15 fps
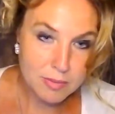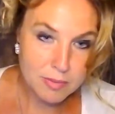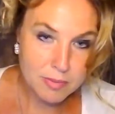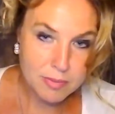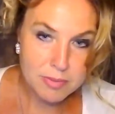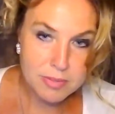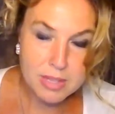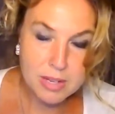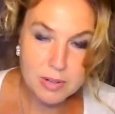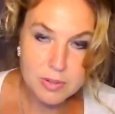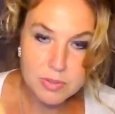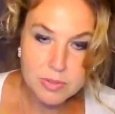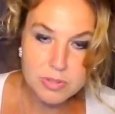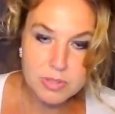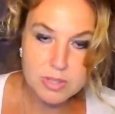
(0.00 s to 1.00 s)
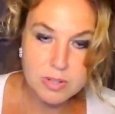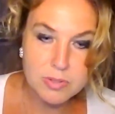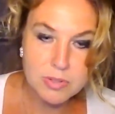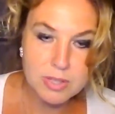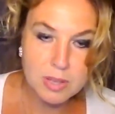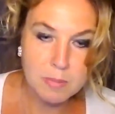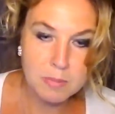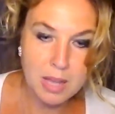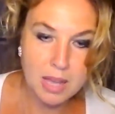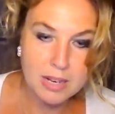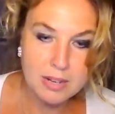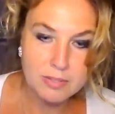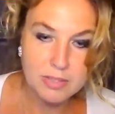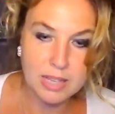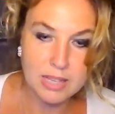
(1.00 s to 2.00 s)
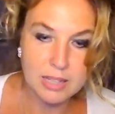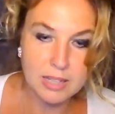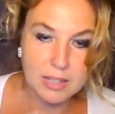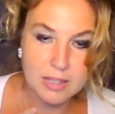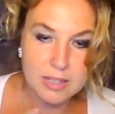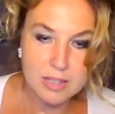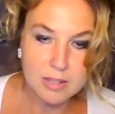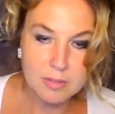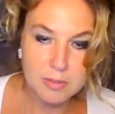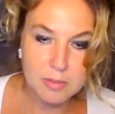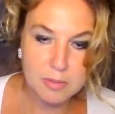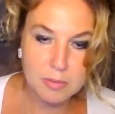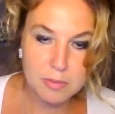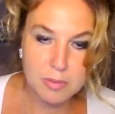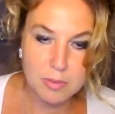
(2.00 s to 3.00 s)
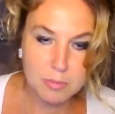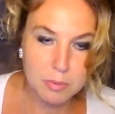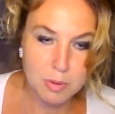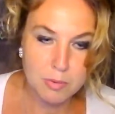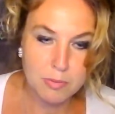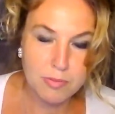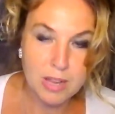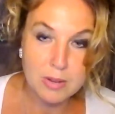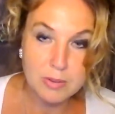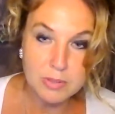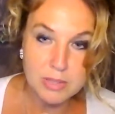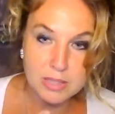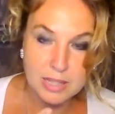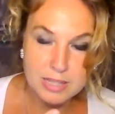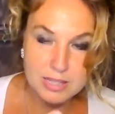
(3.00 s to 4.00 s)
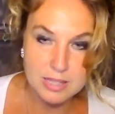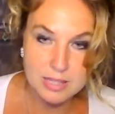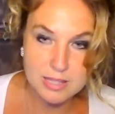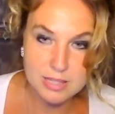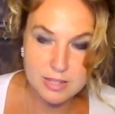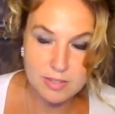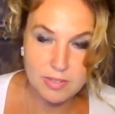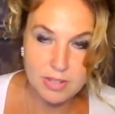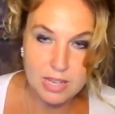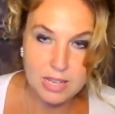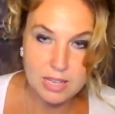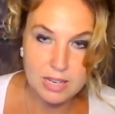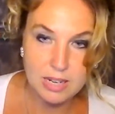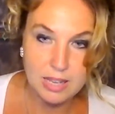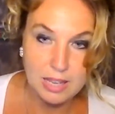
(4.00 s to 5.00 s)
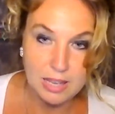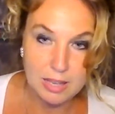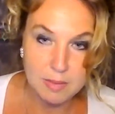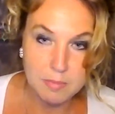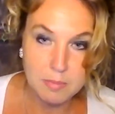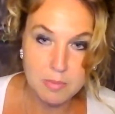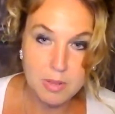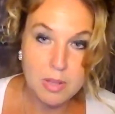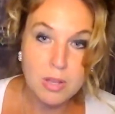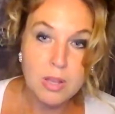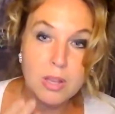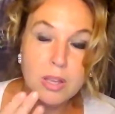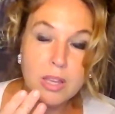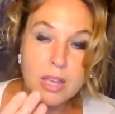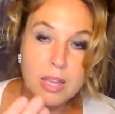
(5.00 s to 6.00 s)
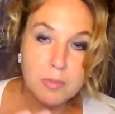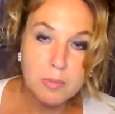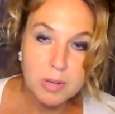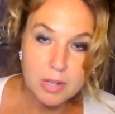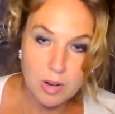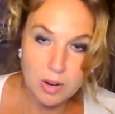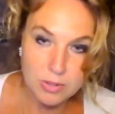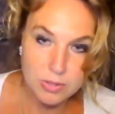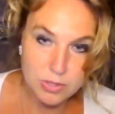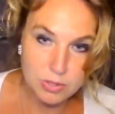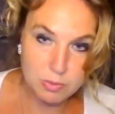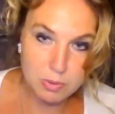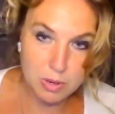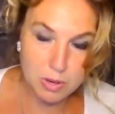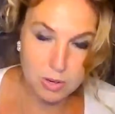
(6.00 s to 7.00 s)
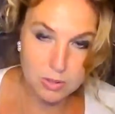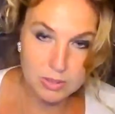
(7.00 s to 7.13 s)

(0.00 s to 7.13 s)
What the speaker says: there's some kind of like profound like sensitivity in him in regards to her.